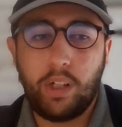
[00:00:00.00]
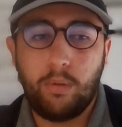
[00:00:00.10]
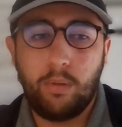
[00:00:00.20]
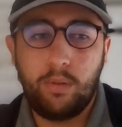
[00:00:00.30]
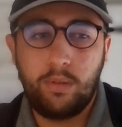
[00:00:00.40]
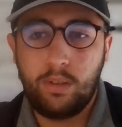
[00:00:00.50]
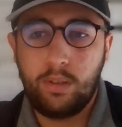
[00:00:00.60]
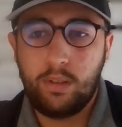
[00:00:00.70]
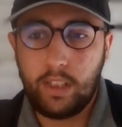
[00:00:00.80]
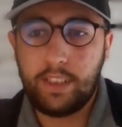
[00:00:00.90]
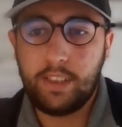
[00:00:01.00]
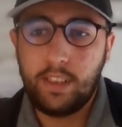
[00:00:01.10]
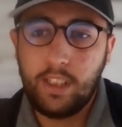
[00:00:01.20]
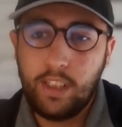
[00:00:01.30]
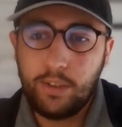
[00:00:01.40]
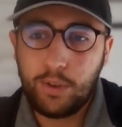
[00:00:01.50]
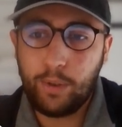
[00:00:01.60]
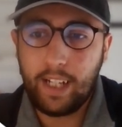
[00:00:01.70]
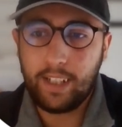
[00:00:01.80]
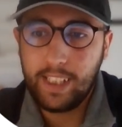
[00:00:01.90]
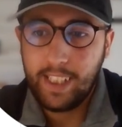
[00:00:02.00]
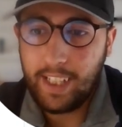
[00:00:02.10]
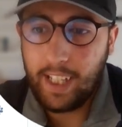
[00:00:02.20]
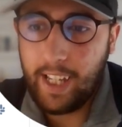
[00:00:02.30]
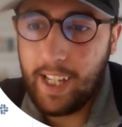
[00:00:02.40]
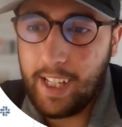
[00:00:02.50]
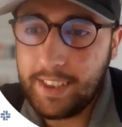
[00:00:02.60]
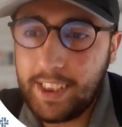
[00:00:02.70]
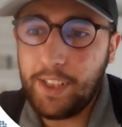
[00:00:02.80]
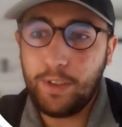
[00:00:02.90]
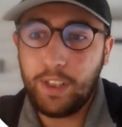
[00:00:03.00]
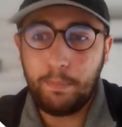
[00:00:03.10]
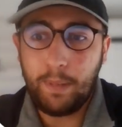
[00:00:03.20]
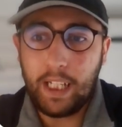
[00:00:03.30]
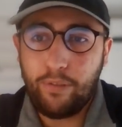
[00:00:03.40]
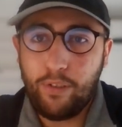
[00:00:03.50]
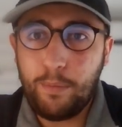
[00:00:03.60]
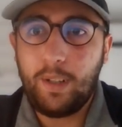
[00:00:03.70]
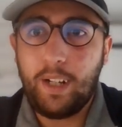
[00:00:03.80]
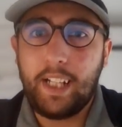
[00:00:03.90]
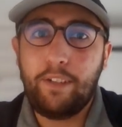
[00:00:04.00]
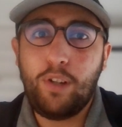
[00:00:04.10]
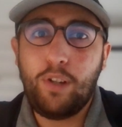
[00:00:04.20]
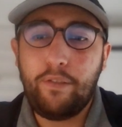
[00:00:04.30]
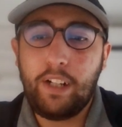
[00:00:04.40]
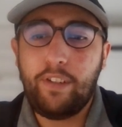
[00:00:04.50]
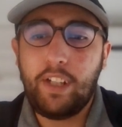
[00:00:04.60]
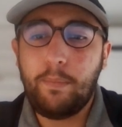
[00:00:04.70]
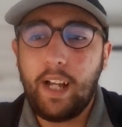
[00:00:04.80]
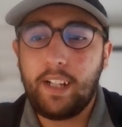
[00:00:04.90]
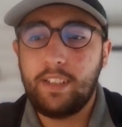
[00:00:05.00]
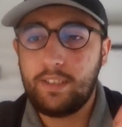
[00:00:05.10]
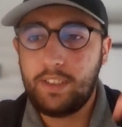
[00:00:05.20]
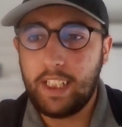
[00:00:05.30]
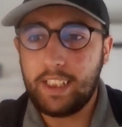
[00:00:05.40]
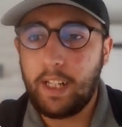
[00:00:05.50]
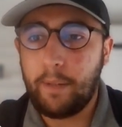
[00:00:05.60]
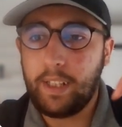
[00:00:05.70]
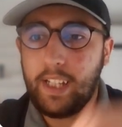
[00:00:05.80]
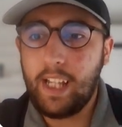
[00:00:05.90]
Right? So yeah, see you in the platform. And if you have any feedback, just type it here.